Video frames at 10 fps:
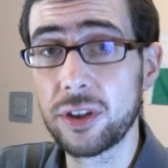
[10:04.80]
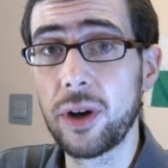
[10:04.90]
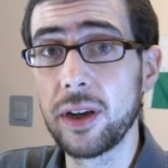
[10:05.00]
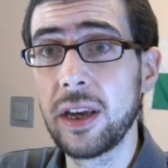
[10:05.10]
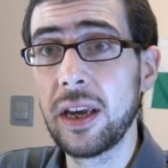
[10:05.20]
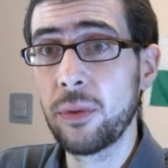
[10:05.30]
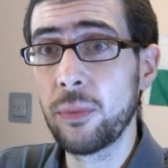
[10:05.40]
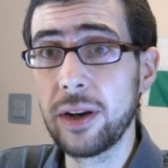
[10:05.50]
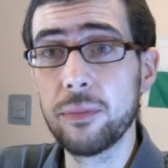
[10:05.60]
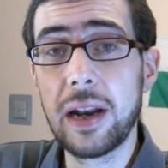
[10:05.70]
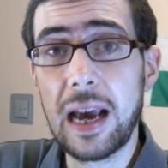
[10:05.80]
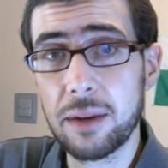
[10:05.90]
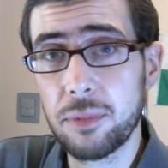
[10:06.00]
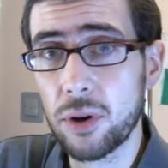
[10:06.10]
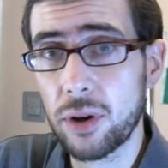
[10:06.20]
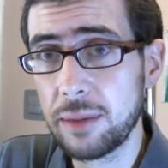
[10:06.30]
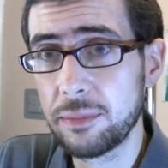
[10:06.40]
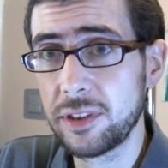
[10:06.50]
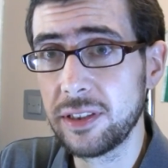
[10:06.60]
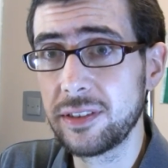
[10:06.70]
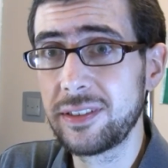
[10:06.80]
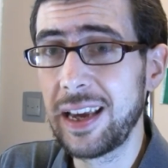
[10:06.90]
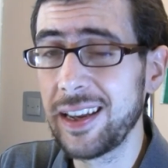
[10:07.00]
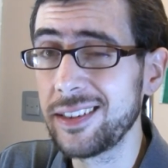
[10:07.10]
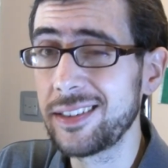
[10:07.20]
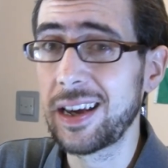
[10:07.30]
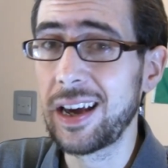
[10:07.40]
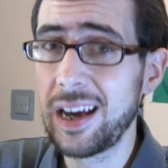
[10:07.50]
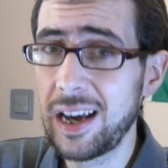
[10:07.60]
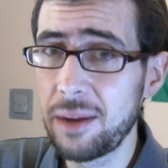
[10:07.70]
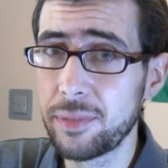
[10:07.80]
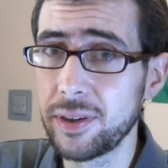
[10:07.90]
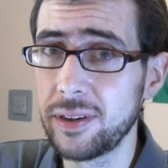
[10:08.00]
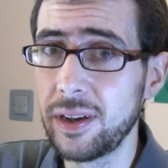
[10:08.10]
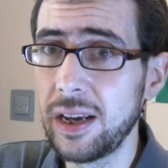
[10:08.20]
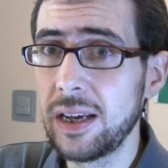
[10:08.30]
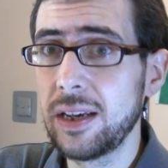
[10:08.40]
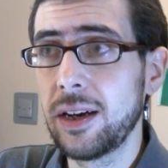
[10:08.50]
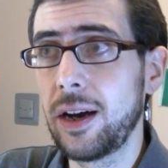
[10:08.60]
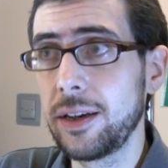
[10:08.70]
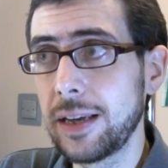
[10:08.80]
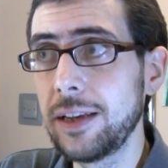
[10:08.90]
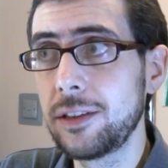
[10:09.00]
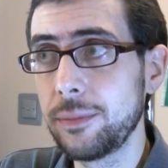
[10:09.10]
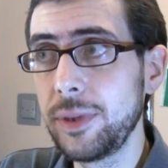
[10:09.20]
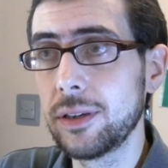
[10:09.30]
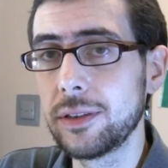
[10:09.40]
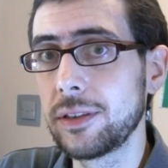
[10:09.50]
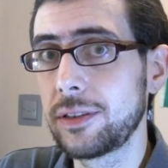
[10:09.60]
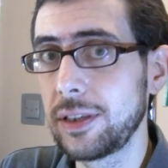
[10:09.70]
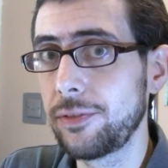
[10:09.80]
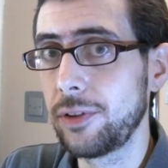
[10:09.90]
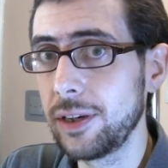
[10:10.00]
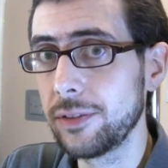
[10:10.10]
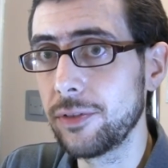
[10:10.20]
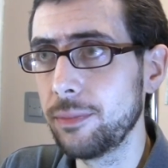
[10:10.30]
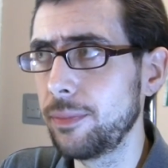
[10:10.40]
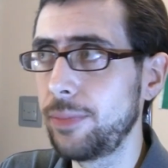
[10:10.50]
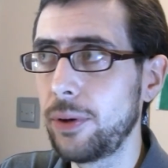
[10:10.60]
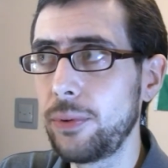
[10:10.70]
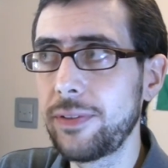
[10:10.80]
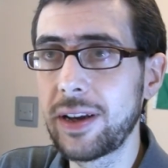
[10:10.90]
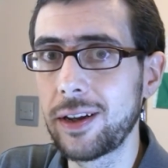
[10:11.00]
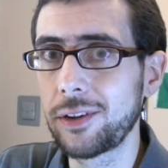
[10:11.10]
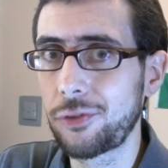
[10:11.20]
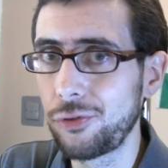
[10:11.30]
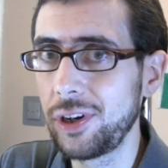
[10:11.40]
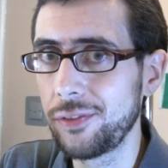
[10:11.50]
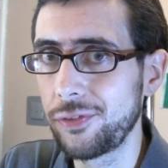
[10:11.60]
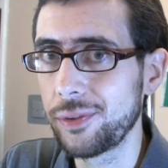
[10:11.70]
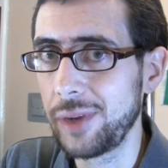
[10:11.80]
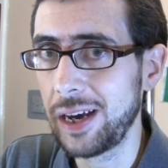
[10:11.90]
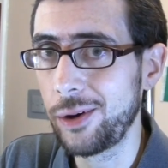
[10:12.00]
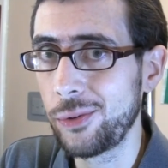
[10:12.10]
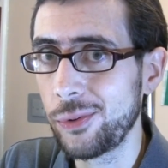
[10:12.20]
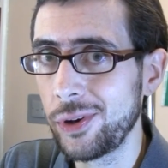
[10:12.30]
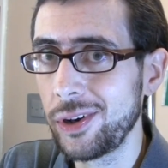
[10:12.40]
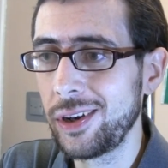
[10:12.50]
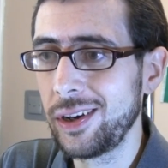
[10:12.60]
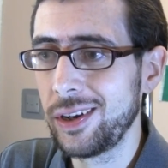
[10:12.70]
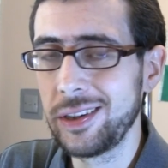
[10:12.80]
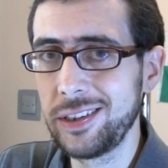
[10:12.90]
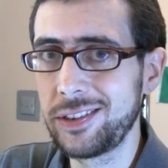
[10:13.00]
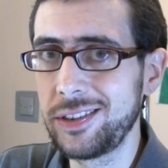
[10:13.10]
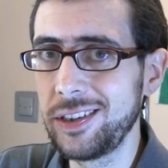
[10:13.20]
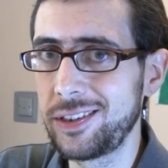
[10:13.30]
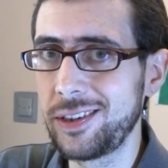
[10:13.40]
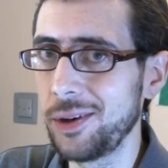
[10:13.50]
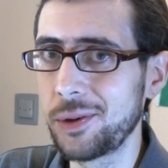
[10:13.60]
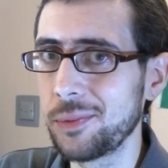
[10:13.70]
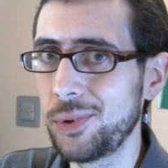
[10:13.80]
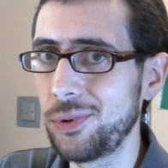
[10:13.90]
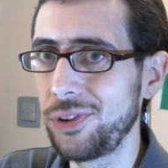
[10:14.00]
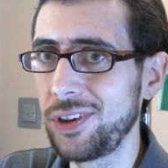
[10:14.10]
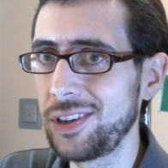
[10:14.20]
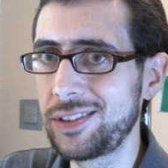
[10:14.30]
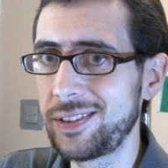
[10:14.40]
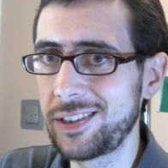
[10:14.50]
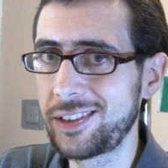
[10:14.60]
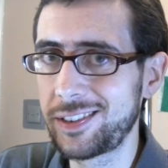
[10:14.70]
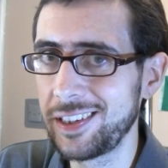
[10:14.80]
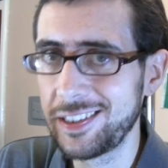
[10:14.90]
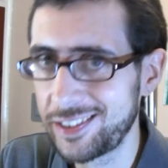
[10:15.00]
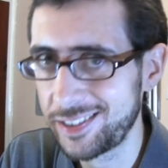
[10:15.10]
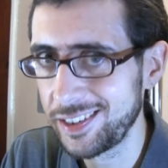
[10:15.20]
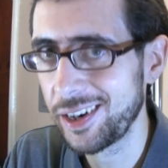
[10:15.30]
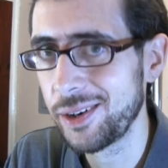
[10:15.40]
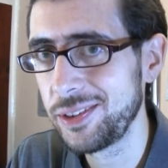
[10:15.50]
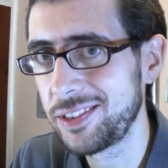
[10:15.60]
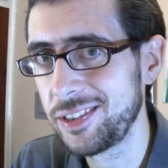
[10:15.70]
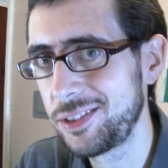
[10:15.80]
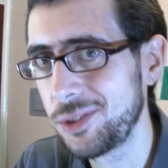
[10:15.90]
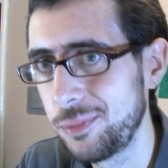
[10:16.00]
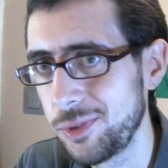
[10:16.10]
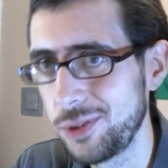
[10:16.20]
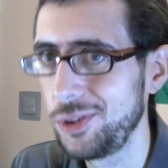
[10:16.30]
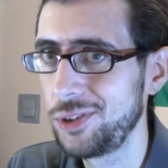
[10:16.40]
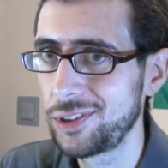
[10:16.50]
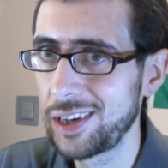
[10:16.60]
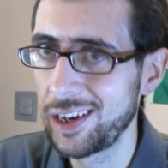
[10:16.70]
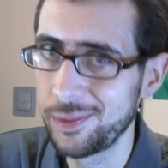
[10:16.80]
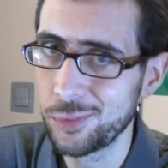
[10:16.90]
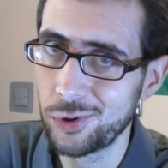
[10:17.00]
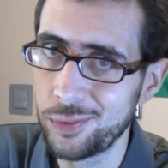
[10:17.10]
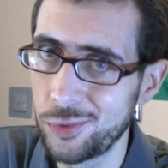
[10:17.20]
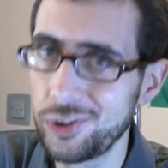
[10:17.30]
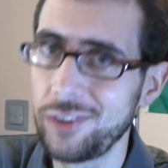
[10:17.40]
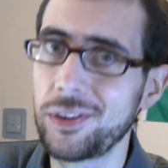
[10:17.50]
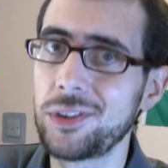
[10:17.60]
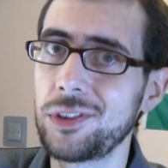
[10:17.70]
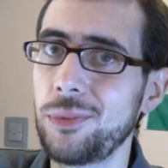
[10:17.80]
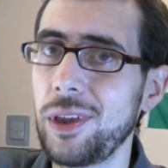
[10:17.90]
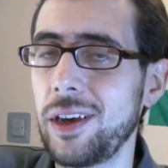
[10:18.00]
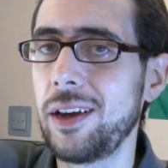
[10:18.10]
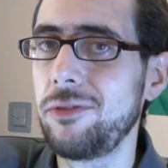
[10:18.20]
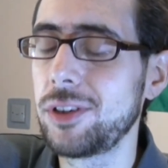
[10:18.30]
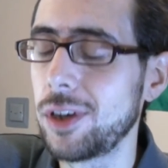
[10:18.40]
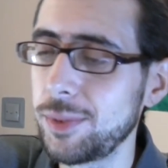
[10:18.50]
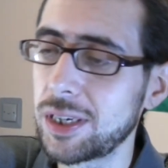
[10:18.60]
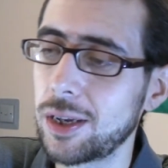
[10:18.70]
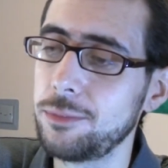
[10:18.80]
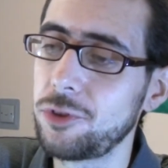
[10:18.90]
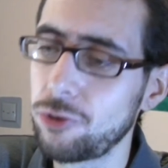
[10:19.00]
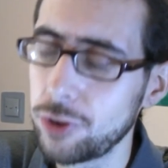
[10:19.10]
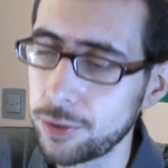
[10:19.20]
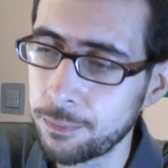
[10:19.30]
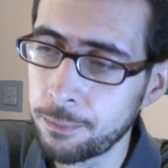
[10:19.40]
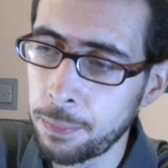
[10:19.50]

So I, when when adpocalypses tend to happen, I tend to be on the safer end of them. But we've had like three of them now. And this this Logan Paul thing, it's it's it's you know it's a storm that is getting more and more difficult to weather every time it comes through.